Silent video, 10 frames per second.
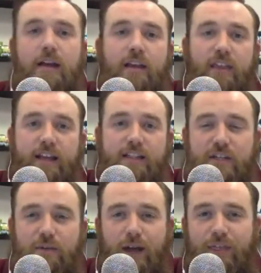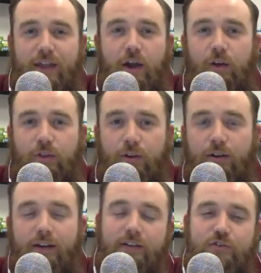thanks to I think
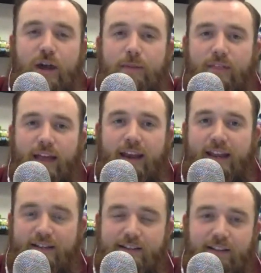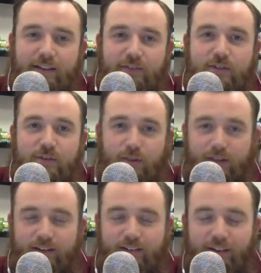Arthur dropping that hint a little
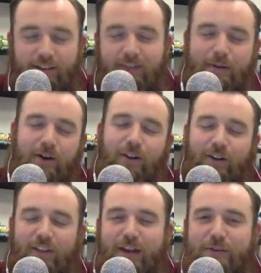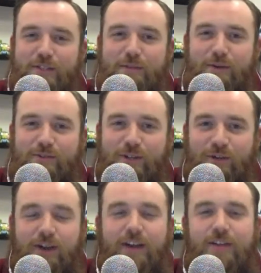bit earlier than he was supposed
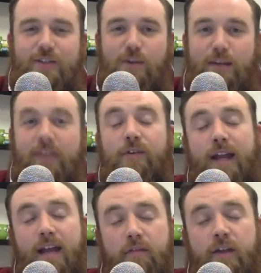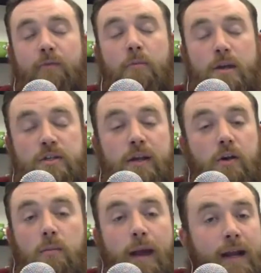to. So we definitely have confirmation that
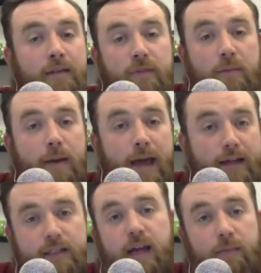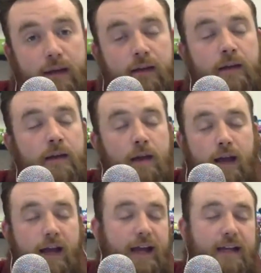Hermione Fun Pack is coming.
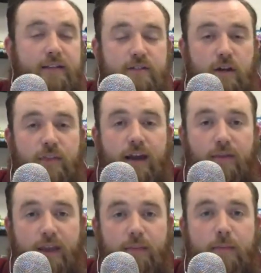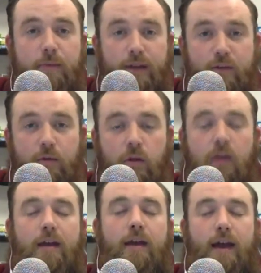Okay. So that'll be pretty cool.
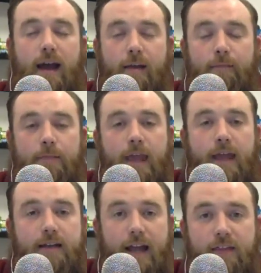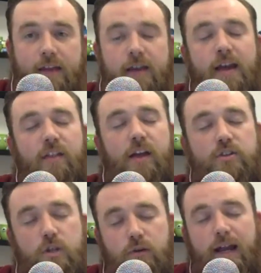And then they
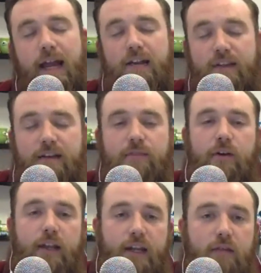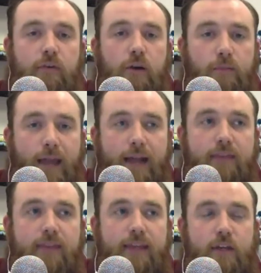also kind of inadvertently confirmed that
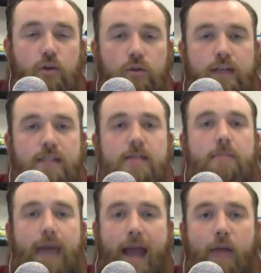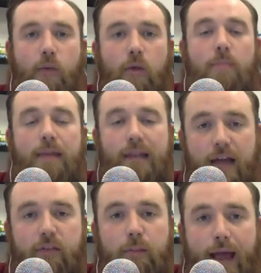the Goonies pack will be a
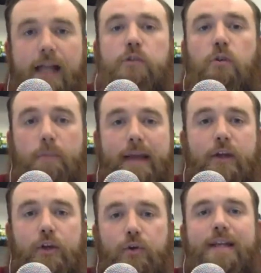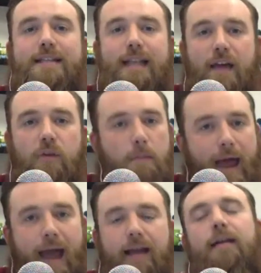level pack. So it will be a Goonies level
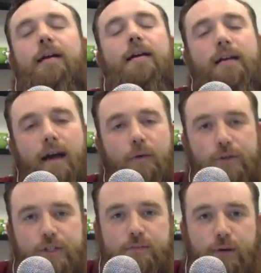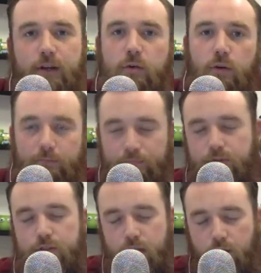pack, which is pretty cool.
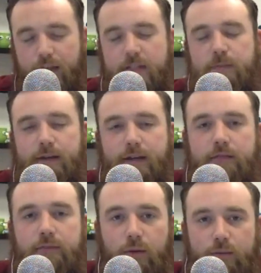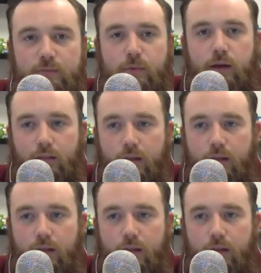So that's been confirmed as well.